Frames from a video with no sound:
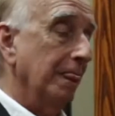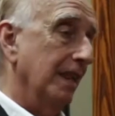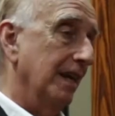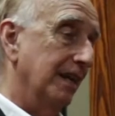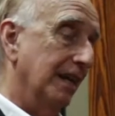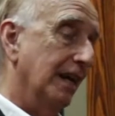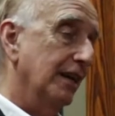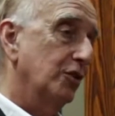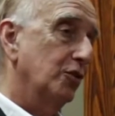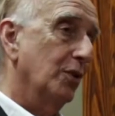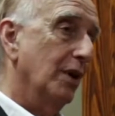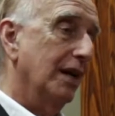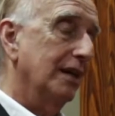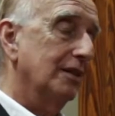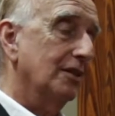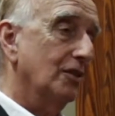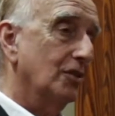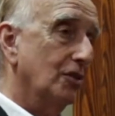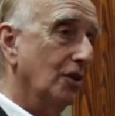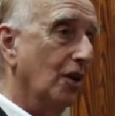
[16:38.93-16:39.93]
And I try
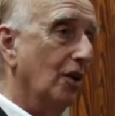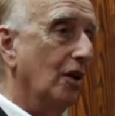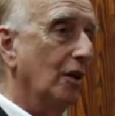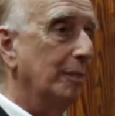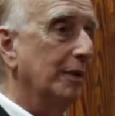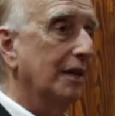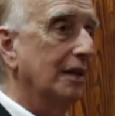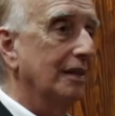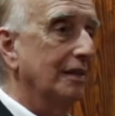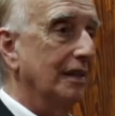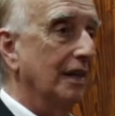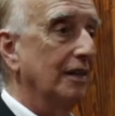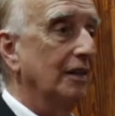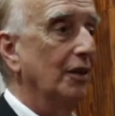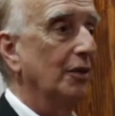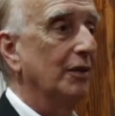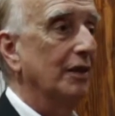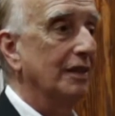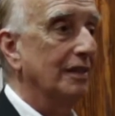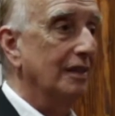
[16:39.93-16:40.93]
to stall because I
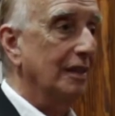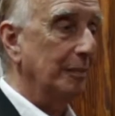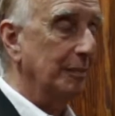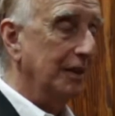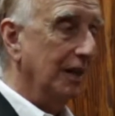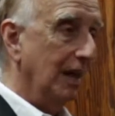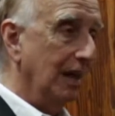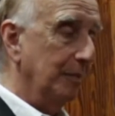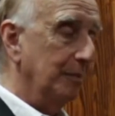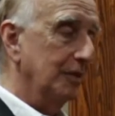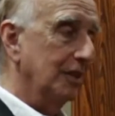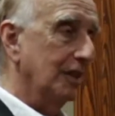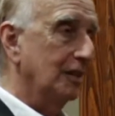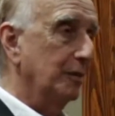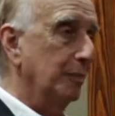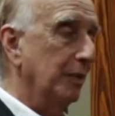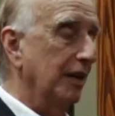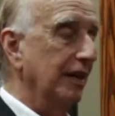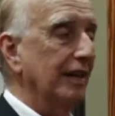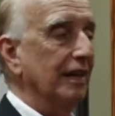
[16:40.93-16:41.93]
know that sometimes it's
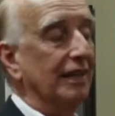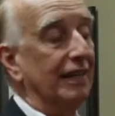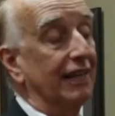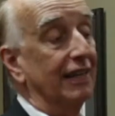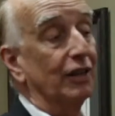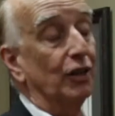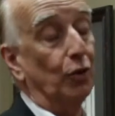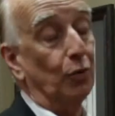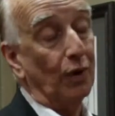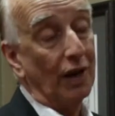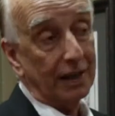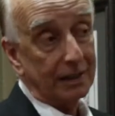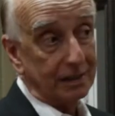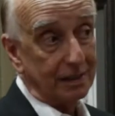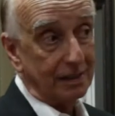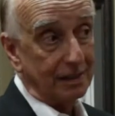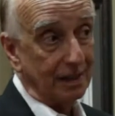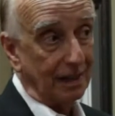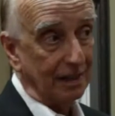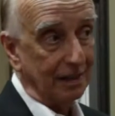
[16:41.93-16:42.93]
politically incorrect to
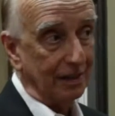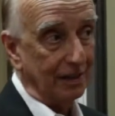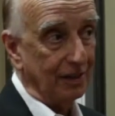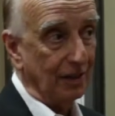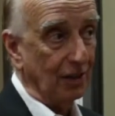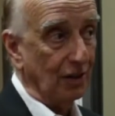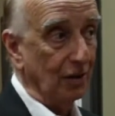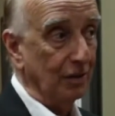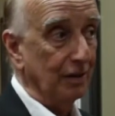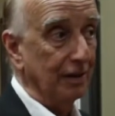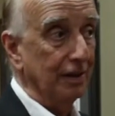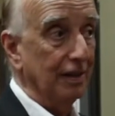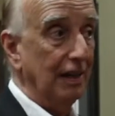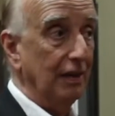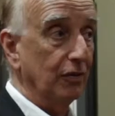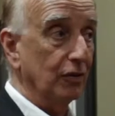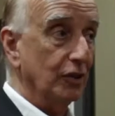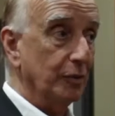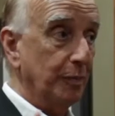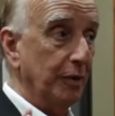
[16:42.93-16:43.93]
say that there are
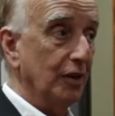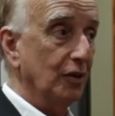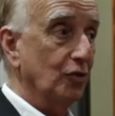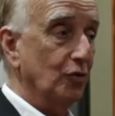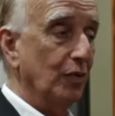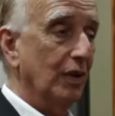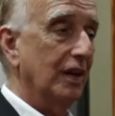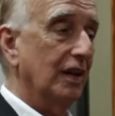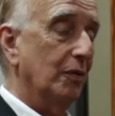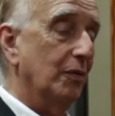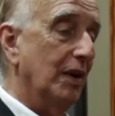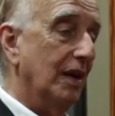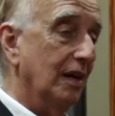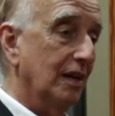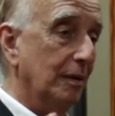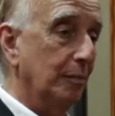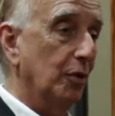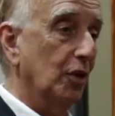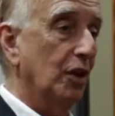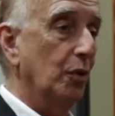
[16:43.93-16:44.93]
evil spirits running around
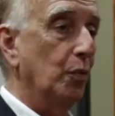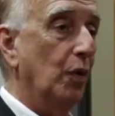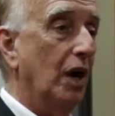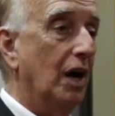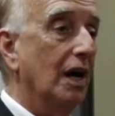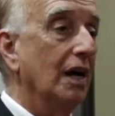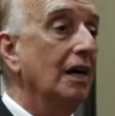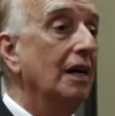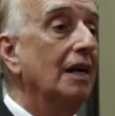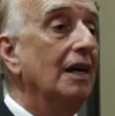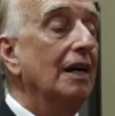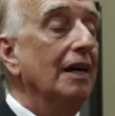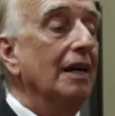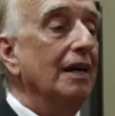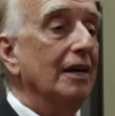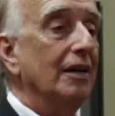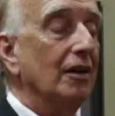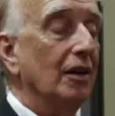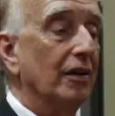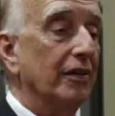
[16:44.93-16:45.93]
and boogie-wah
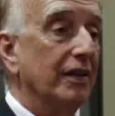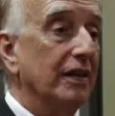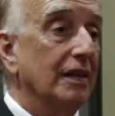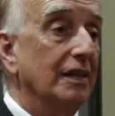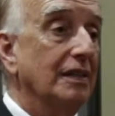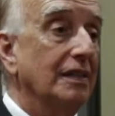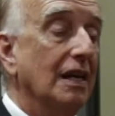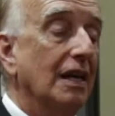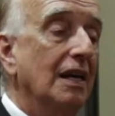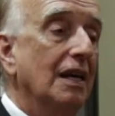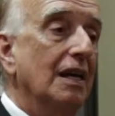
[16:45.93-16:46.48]
and all this.